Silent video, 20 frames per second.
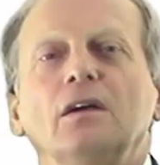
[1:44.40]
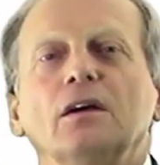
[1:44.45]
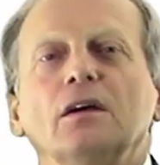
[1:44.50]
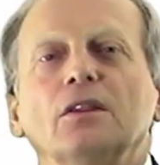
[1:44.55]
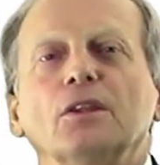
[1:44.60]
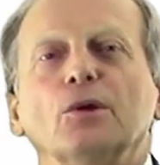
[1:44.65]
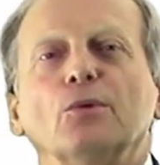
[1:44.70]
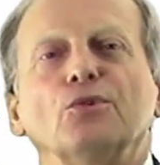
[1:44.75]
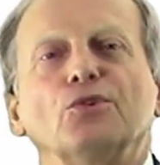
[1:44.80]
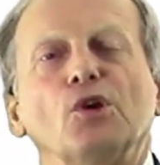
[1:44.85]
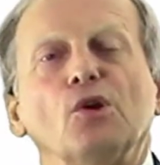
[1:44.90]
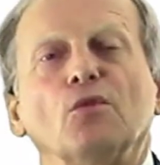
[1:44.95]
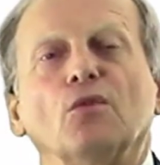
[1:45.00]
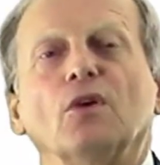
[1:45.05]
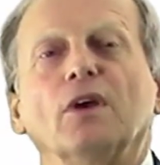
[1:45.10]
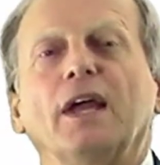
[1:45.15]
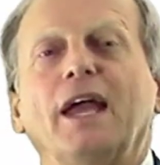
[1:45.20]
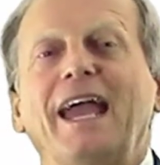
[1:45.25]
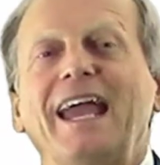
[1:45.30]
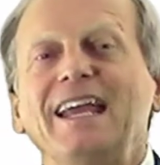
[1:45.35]
There was
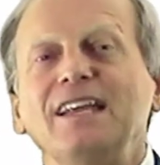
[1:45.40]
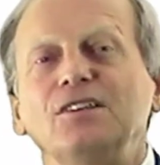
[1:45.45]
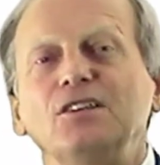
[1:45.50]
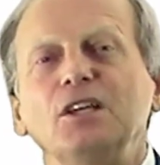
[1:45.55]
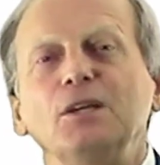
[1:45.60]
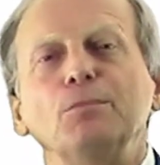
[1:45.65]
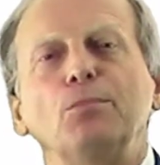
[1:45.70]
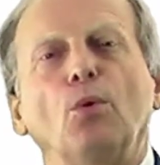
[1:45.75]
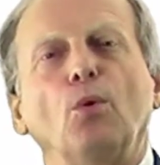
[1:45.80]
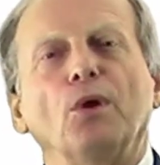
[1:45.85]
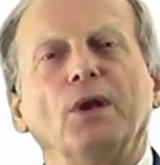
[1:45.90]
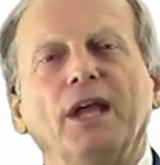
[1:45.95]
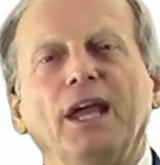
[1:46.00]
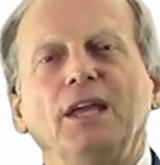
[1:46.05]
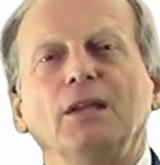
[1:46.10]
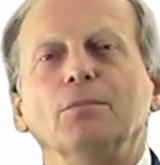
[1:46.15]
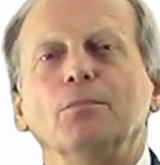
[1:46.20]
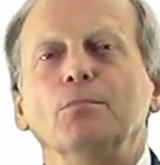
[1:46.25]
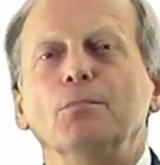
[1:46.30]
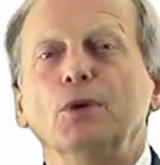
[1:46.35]
over
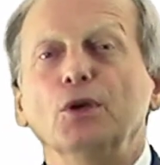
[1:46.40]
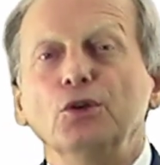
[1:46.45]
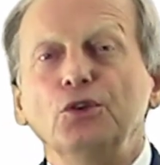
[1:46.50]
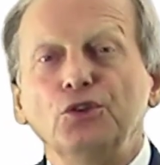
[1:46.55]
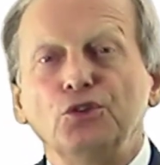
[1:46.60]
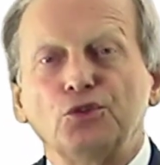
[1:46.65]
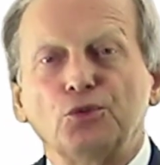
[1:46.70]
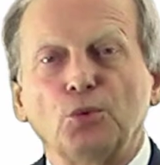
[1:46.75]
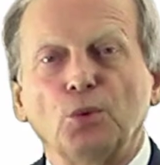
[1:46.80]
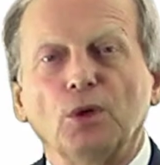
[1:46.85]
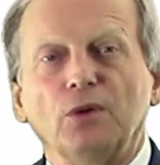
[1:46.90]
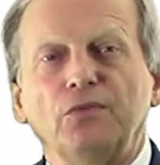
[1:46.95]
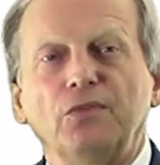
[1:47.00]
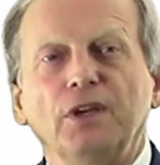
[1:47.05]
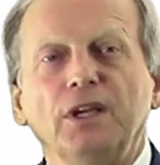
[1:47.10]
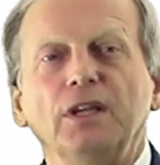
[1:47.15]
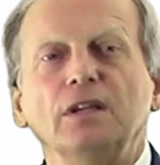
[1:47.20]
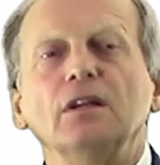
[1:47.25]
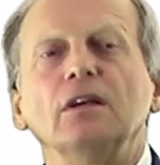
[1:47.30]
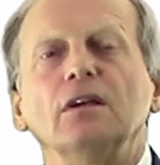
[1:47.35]
18.8 million square
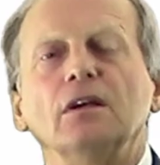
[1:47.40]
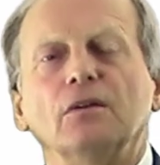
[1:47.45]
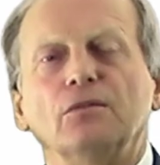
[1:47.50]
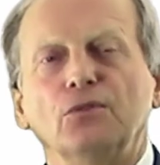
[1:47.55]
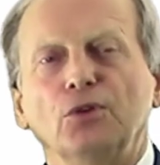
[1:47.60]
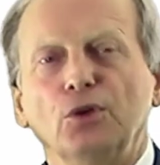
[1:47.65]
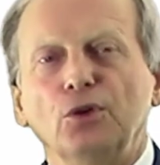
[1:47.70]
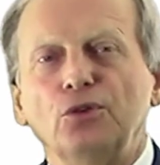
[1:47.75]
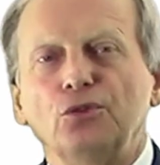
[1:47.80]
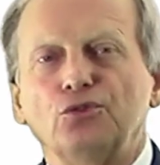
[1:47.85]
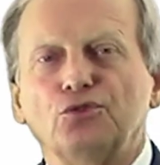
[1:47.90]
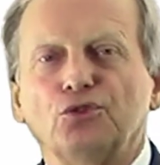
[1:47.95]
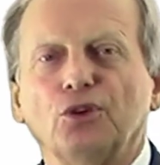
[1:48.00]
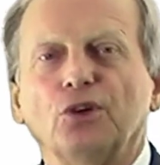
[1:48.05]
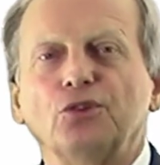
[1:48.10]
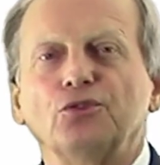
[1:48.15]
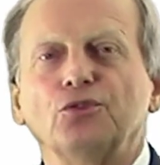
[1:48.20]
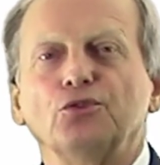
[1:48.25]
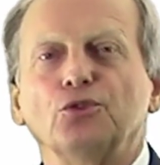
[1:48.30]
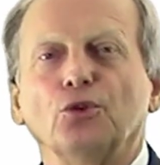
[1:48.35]
feet of new
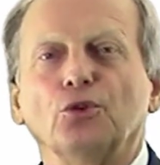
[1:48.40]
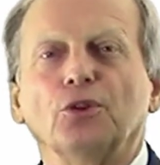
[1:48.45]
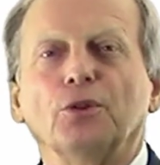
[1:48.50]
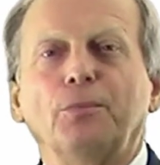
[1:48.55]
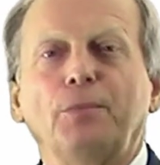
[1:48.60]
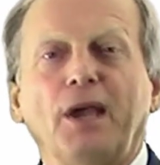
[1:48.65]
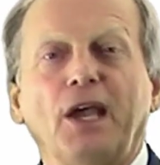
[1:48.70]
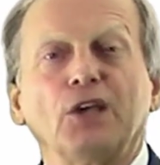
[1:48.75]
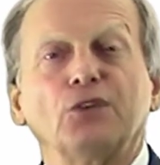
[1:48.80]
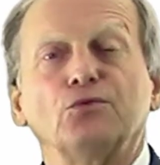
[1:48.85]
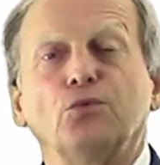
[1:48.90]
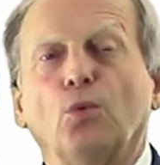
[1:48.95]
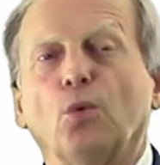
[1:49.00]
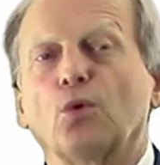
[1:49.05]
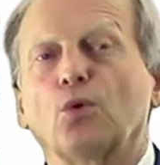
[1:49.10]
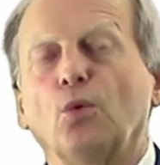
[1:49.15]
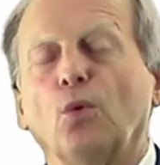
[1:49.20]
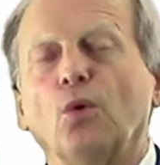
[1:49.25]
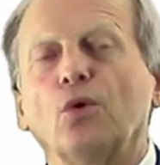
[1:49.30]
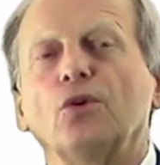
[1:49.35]
construction during the past
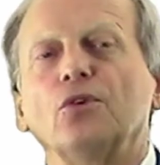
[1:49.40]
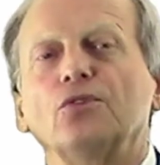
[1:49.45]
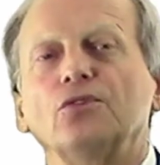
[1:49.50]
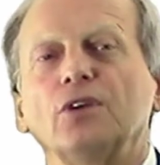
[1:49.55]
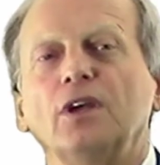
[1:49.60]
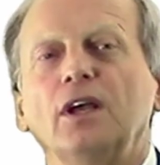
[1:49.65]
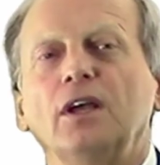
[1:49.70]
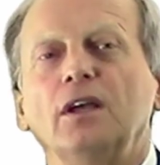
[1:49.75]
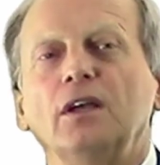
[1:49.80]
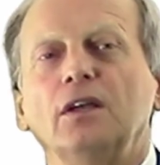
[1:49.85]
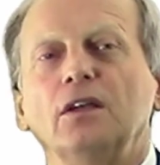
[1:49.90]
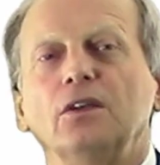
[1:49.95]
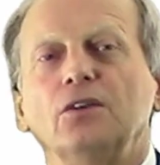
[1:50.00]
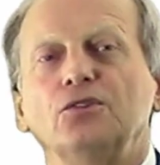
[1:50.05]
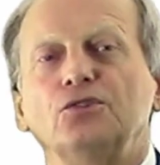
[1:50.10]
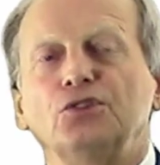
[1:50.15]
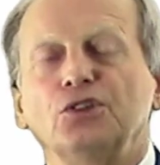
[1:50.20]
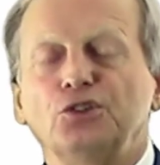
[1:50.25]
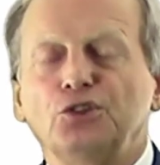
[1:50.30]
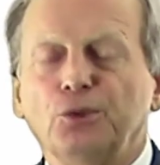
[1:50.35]
four quarters,
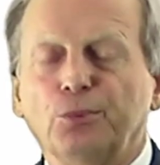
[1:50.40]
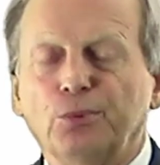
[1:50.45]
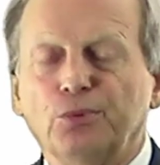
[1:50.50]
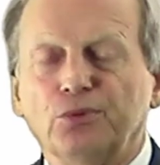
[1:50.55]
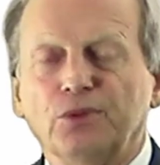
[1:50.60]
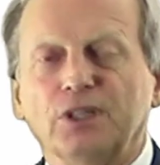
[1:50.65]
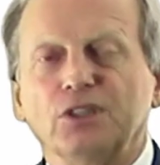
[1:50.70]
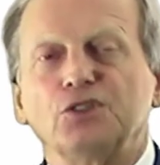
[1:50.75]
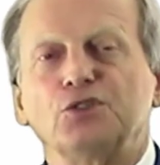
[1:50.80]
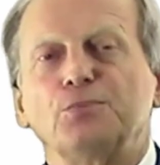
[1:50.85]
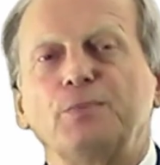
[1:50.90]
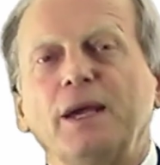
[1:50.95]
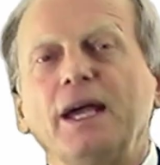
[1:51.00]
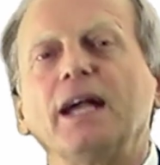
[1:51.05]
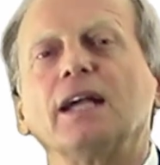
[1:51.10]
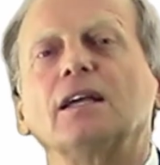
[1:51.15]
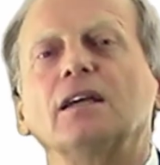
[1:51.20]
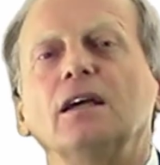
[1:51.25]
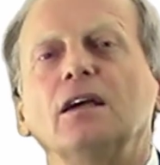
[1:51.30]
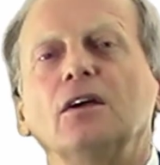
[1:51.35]
60%
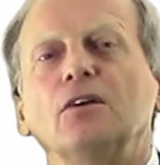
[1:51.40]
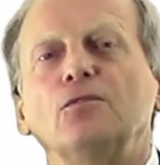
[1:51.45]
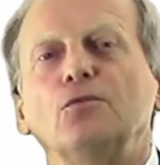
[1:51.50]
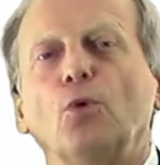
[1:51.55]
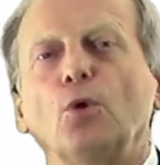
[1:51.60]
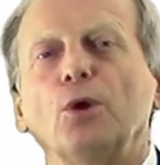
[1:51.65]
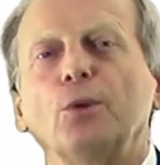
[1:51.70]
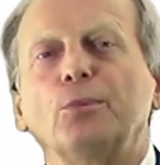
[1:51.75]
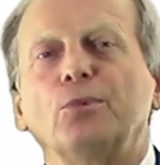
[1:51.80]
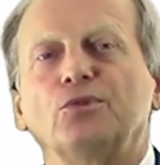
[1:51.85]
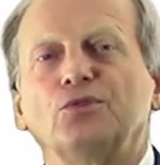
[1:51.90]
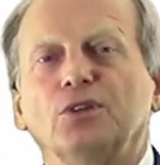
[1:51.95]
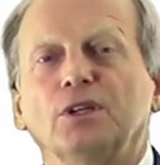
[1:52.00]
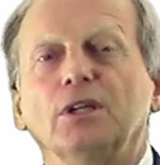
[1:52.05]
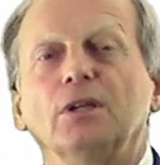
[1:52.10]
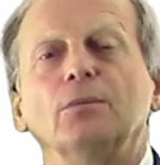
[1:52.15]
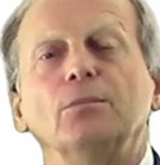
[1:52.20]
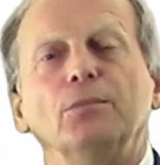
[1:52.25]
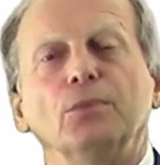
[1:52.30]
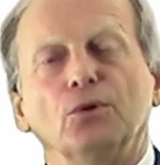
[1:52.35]
spec,
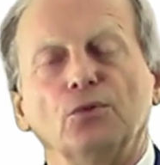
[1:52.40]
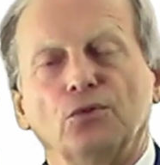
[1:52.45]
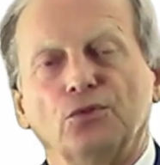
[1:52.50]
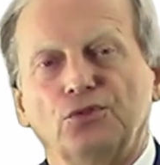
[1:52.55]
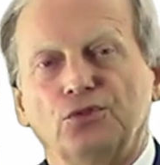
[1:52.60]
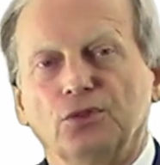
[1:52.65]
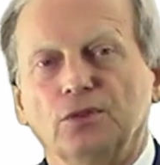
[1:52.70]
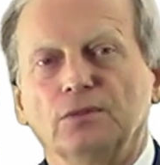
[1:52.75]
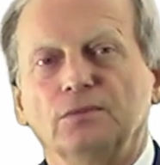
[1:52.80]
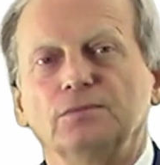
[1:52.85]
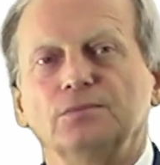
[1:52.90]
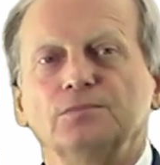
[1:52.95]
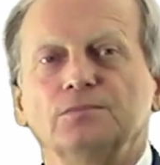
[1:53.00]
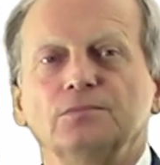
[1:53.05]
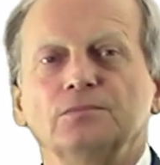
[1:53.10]
40% build-to-suit.